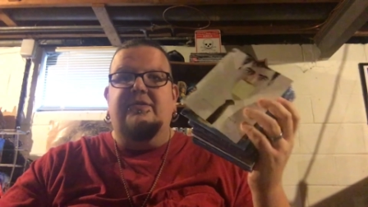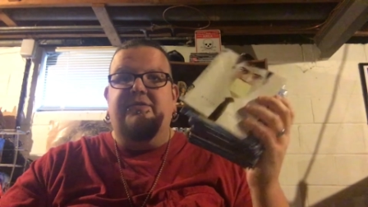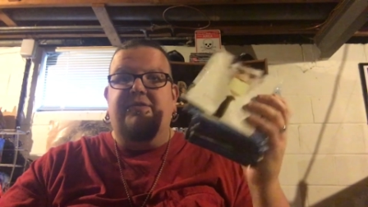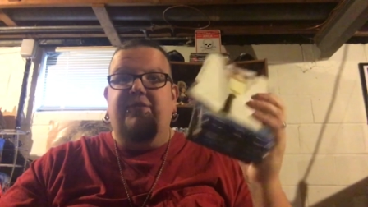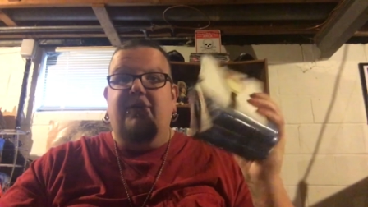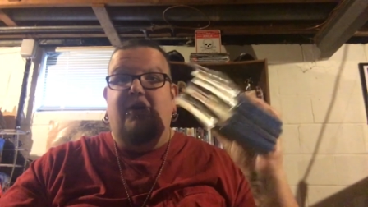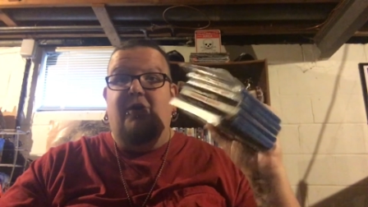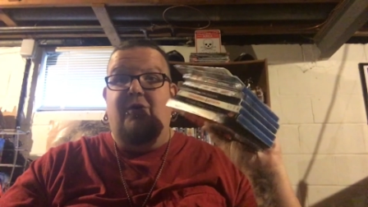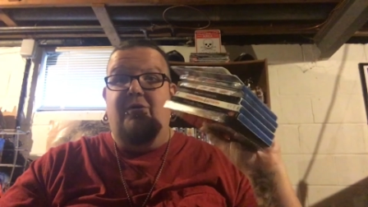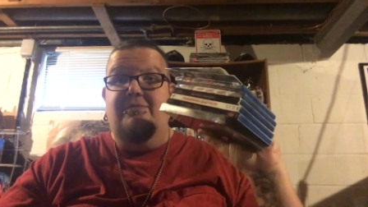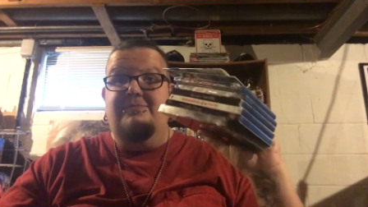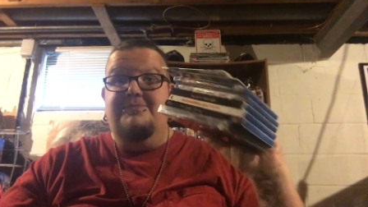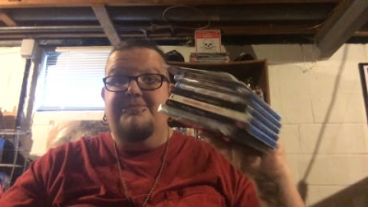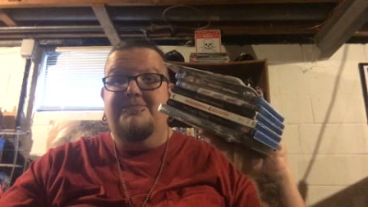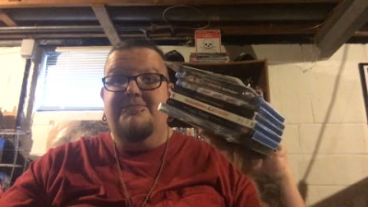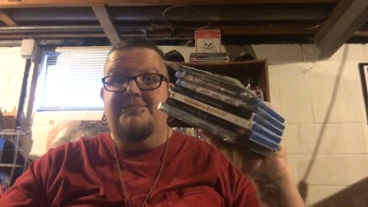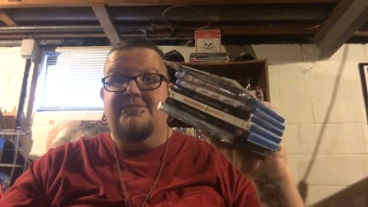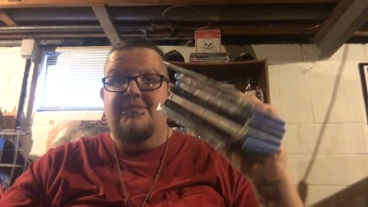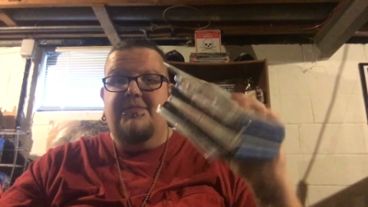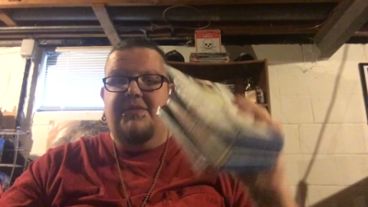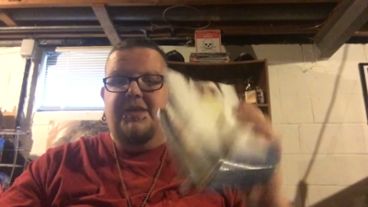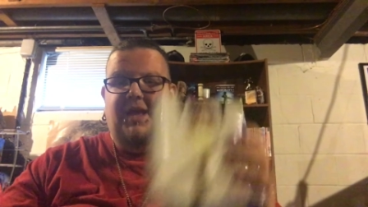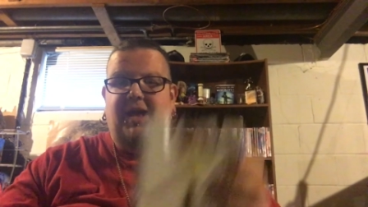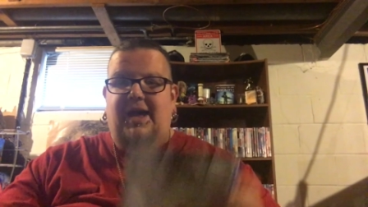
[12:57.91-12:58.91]
So,
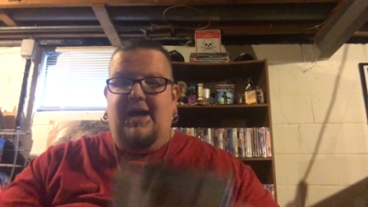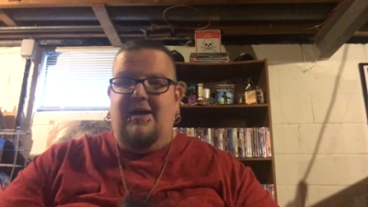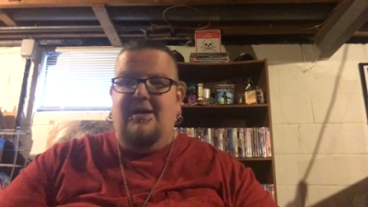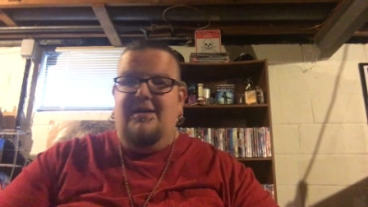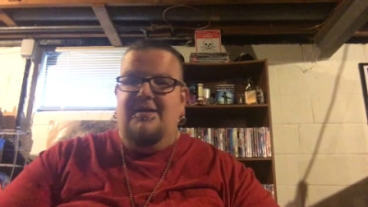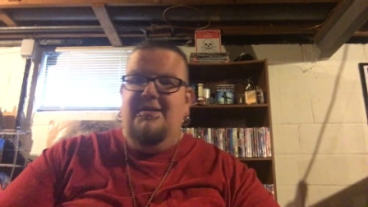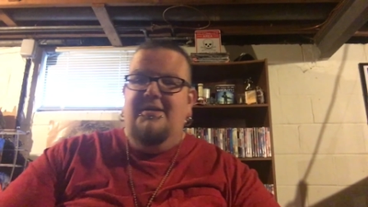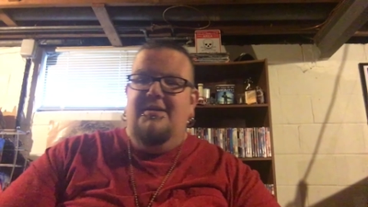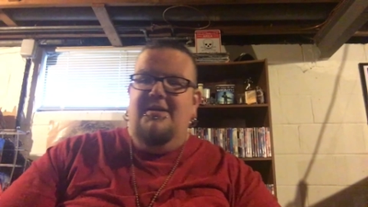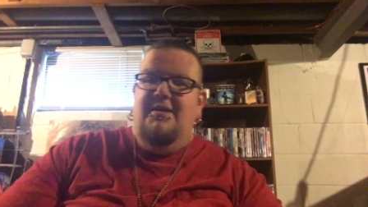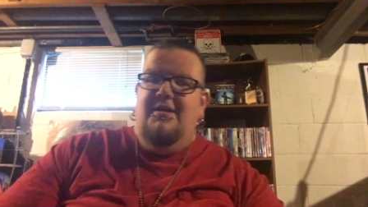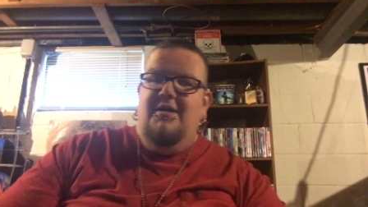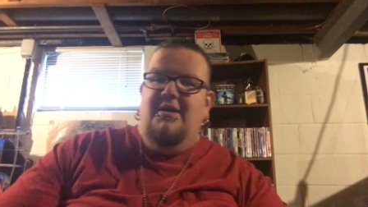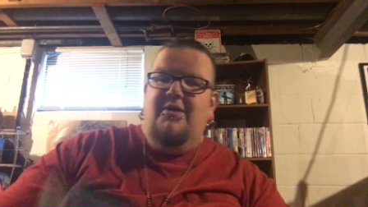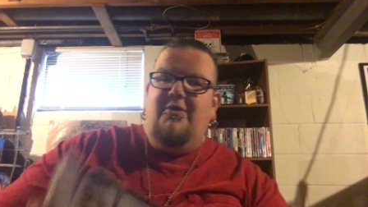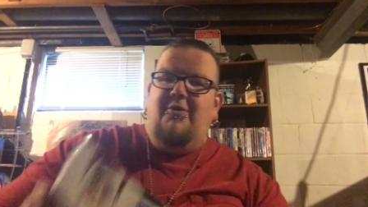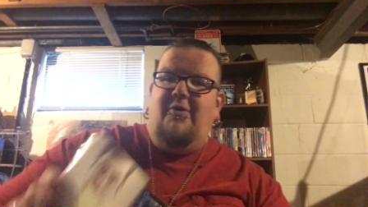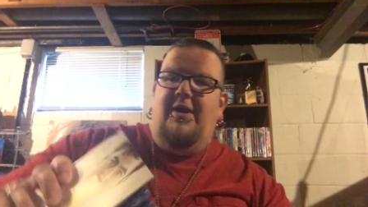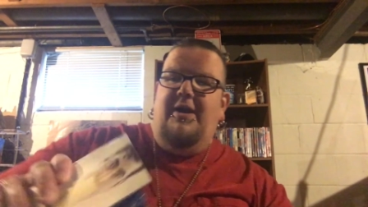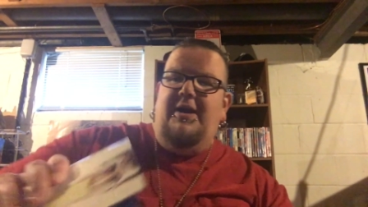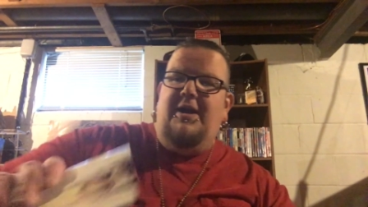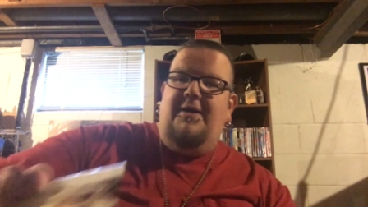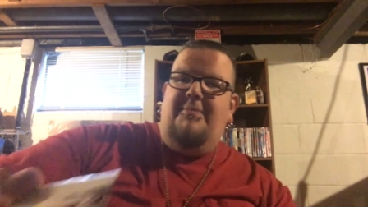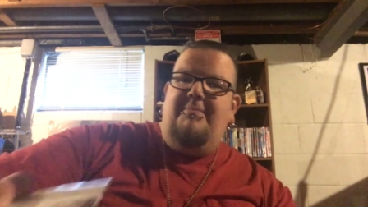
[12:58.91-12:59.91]
yeah,
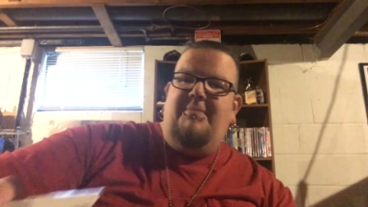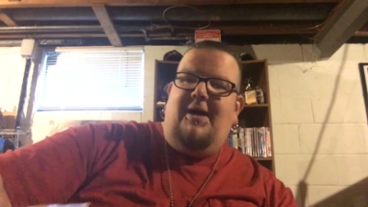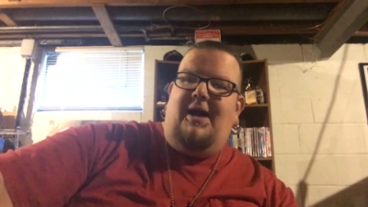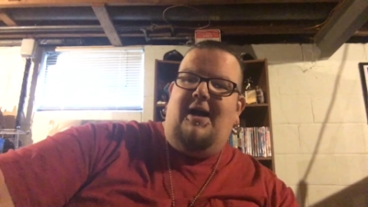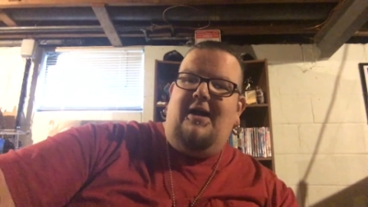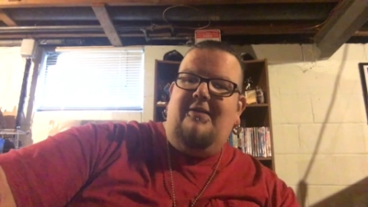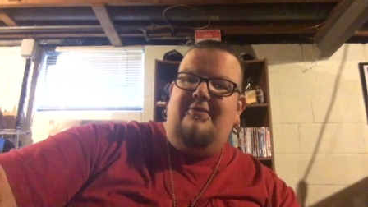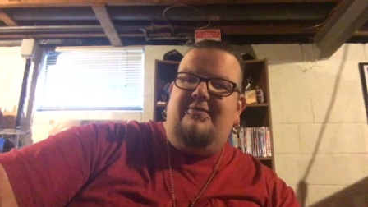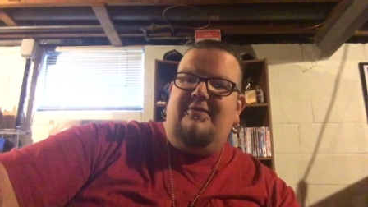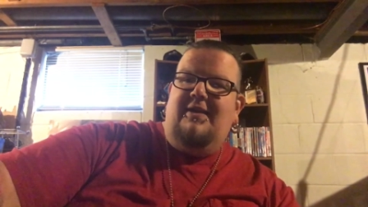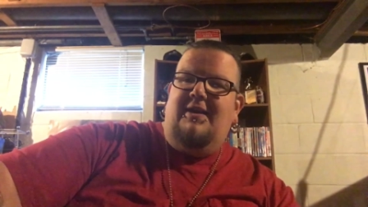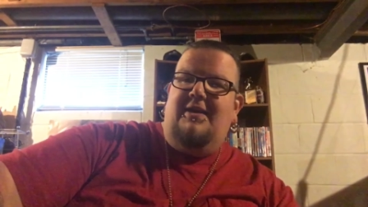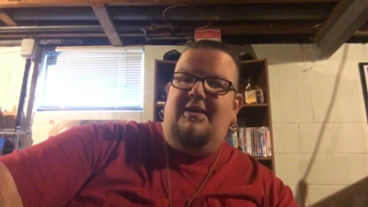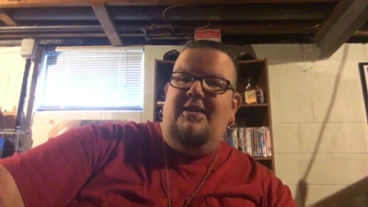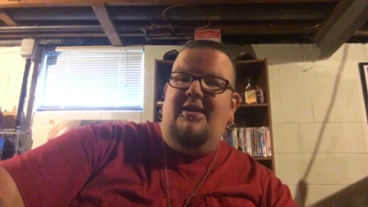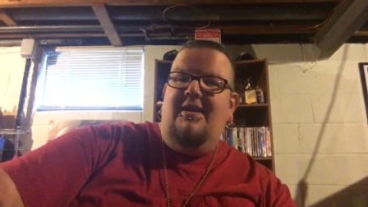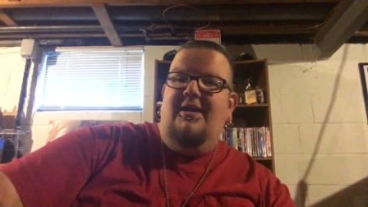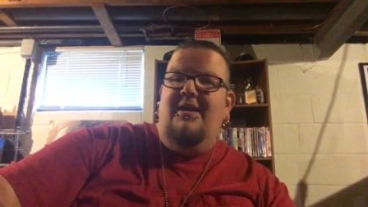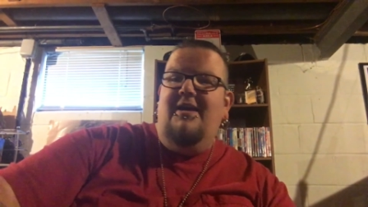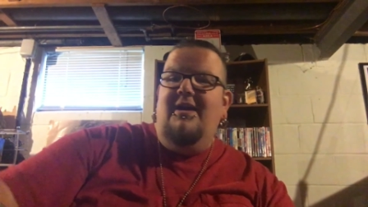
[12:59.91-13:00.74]
great unboxing.